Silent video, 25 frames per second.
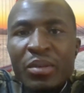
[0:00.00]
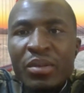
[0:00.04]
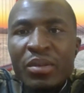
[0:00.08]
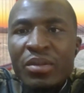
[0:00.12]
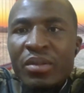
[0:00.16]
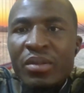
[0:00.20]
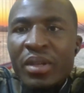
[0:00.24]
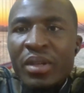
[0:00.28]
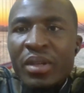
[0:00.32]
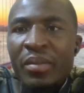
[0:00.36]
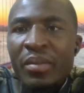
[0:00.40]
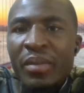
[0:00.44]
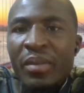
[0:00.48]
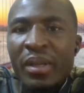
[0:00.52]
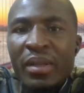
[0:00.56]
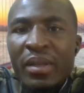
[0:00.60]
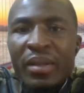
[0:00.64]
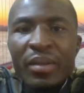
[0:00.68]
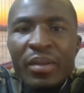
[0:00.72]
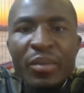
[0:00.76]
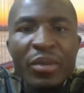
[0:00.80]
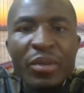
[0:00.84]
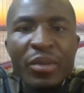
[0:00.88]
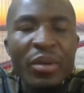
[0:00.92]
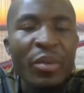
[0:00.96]
to join, but
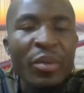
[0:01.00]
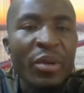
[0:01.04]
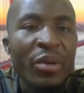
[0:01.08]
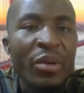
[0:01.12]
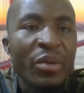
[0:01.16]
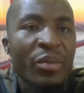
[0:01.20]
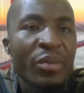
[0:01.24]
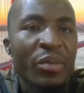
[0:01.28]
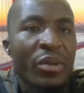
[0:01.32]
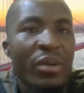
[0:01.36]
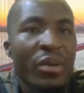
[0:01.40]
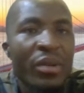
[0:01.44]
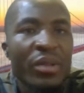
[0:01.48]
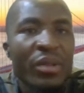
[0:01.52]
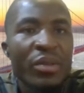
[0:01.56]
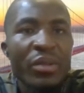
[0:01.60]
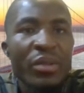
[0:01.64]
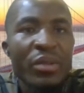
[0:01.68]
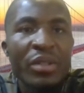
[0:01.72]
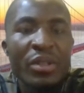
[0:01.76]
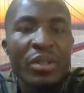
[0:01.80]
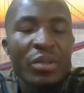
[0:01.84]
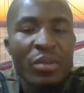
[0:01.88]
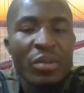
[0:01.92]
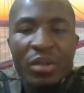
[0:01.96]
because
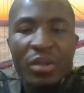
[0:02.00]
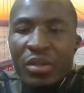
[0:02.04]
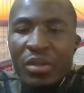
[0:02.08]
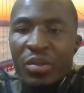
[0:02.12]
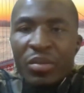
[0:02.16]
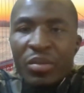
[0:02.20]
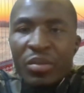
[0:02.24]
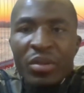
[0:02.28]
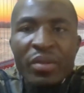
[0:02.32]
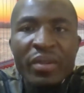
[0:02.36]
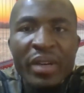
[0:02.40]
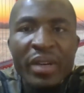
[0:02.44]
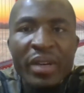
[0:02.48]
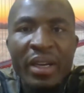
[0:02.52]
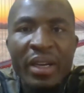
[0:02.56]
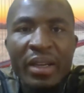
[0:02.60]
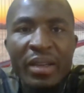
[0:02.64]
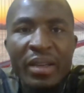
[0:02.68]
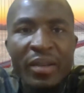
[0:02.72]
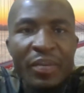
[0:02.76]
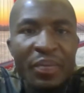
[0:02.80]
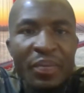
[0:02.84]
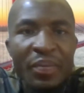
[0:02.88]
this was more of like